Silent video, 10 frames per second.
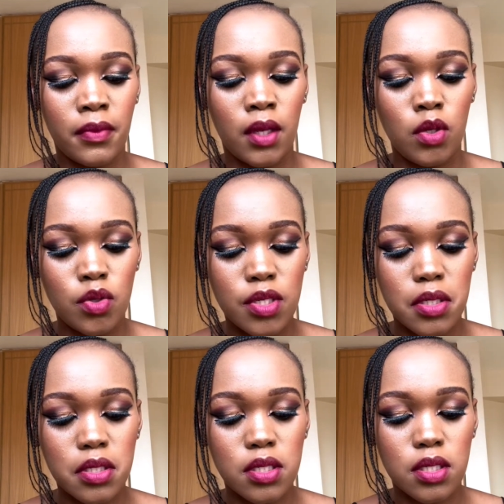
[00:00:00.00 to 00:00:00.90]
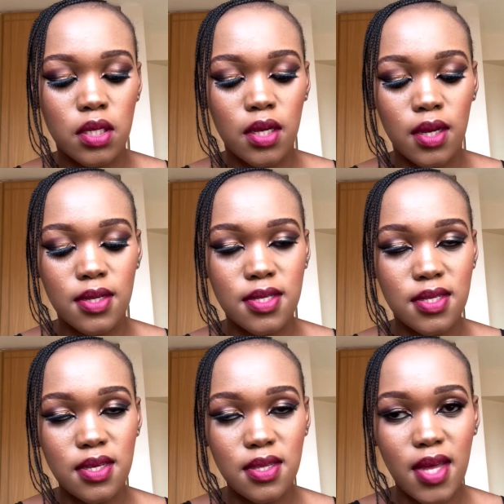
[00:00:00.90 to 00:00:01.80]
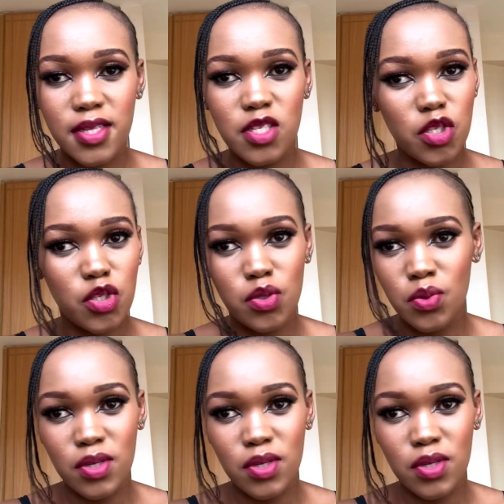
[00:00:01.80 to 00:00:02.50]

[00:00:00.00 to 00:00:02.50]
You just see that tissue